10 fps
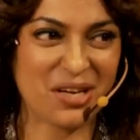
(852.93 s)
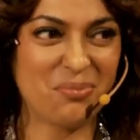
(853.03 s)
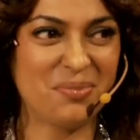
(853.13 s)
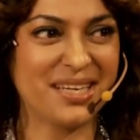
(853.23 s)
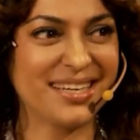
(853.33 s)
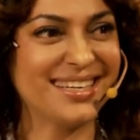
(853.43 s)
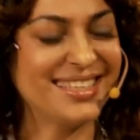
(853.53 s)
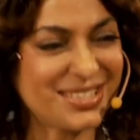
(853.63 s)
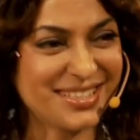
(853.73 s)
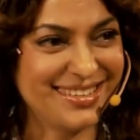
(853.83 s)
cannot be
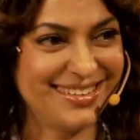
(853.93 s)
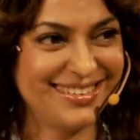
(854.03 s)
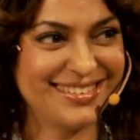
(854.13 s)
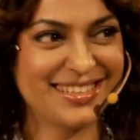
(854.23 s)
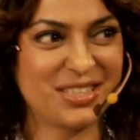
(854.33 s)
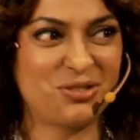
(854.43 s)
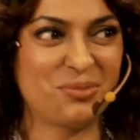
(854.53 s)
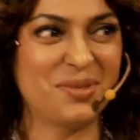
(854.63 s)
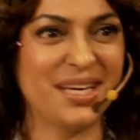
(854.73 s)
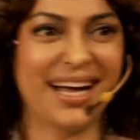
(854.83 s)
conditional, it
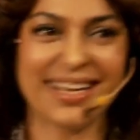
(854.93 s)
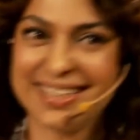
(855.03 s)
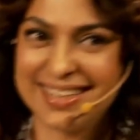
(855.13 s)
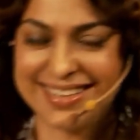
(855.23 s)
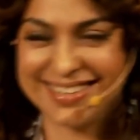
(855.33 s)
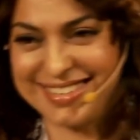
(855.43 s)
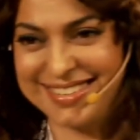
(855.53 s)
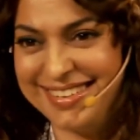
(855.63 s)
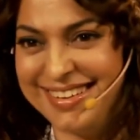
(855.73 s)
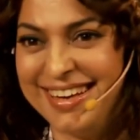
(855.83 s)
should be
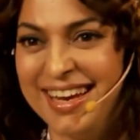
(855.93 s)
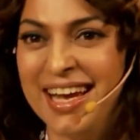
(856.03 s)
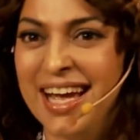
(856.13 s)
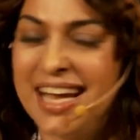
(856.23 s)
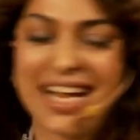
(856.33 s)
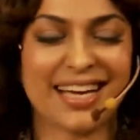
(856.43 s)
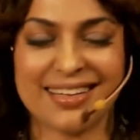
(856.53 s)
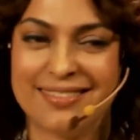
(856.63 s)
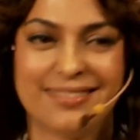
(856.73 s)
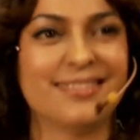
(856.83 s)
unconditional. And
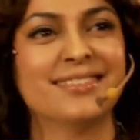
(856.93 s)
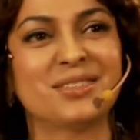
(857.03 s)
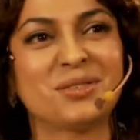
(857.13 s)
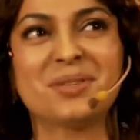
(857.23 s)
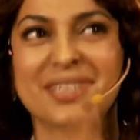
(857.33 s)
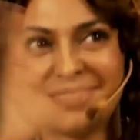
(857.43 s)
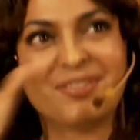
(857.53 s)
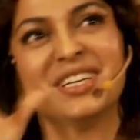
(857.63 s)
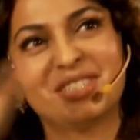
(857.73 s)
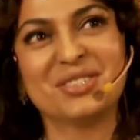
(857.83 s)
so there's
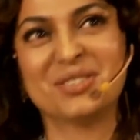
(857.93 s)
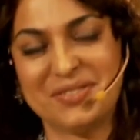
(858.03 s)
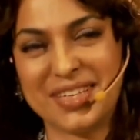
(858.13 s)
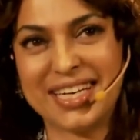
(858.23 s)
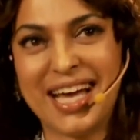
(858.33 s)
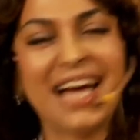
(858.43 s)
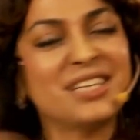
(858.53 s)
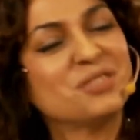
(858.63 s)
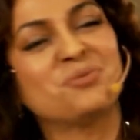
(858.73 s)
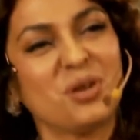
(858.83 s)
versions of it.
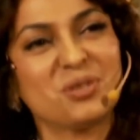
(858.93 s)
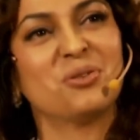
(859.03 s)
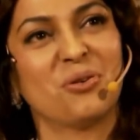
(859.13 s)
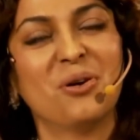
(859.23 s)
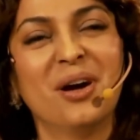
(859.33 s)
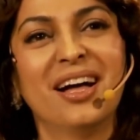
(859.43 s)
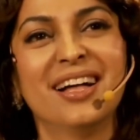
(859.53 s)
I just want to know.